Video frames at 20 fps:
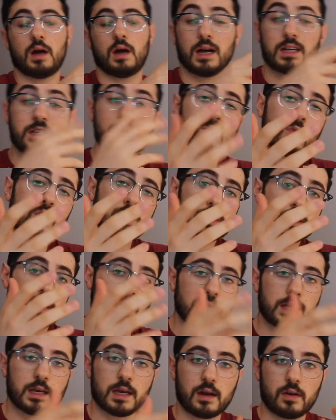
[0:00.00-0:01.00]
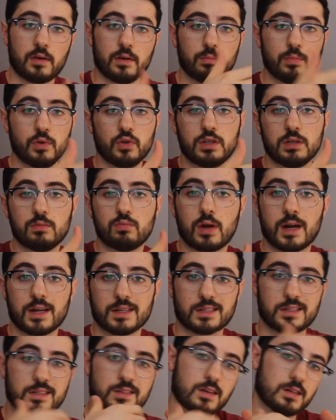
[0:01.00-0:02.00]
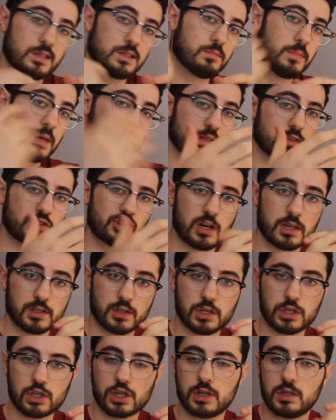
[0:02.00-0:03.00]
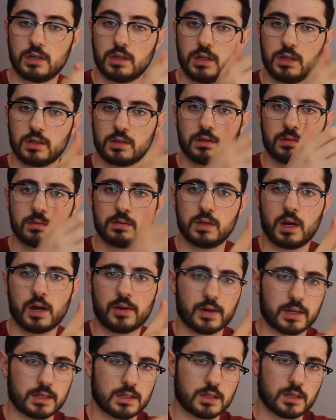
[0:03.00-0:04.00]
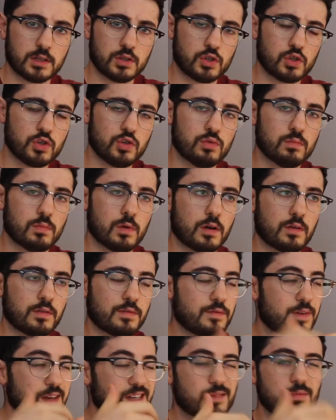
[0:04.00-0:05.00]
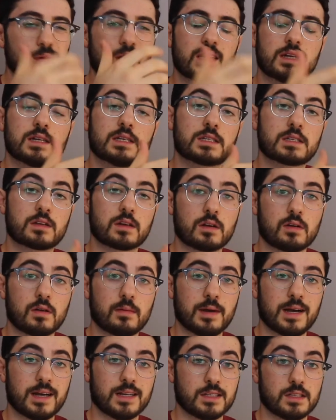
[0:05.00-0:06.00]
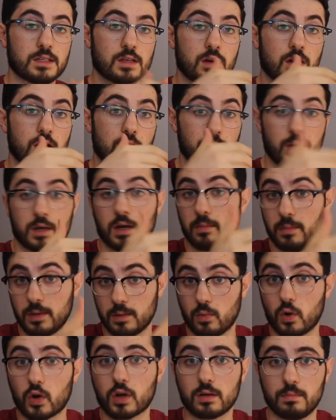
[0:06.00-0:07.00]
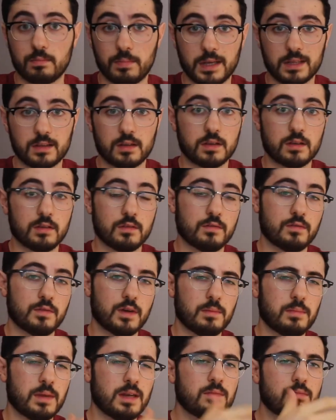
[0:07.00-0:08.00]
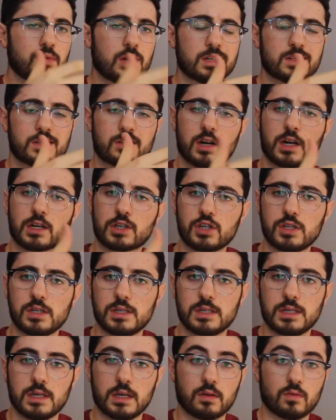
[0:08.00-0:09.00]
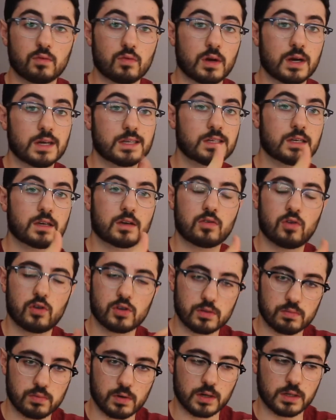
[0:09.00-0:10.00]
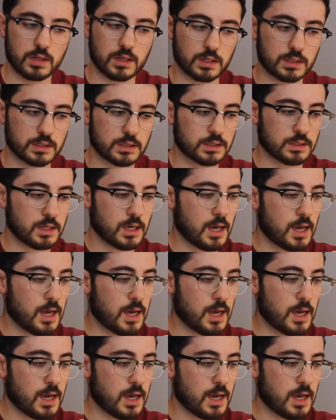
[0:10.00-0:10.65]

As more skincare and beauty brands start to make the transition into direct-to-consumer, Facebook and Instagram ads are becoming more competitive, and many brands are actually seeing rising cost per clicks.